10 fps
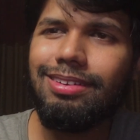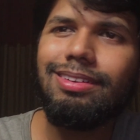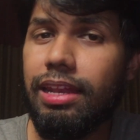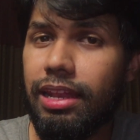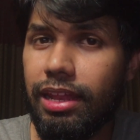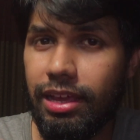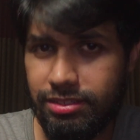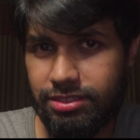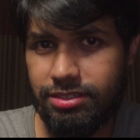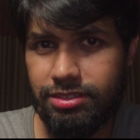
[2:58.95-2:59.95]

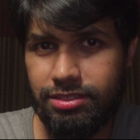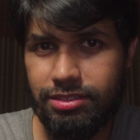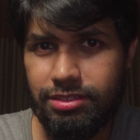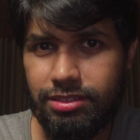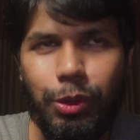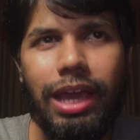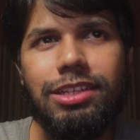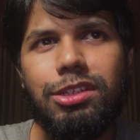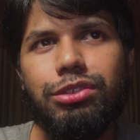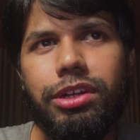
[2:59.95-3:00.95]
Unless you
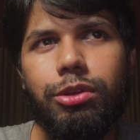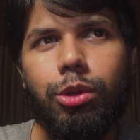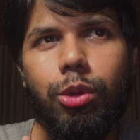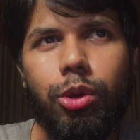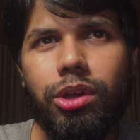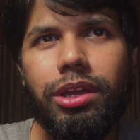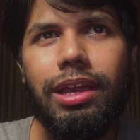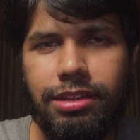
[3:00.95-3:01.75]
actually try to look